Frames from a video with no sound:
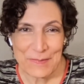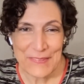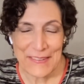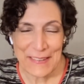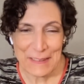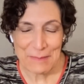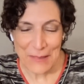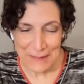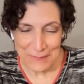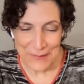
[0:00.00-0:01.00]
sitting in
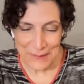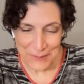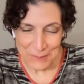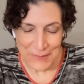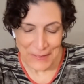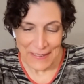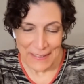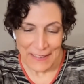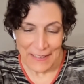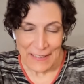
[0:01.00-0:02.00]
my living room,
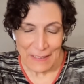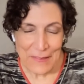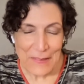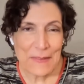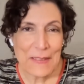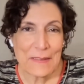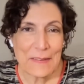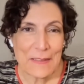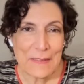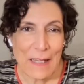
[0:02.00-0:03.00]
having seen
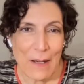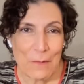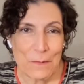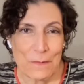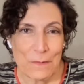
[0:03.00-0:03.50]
this now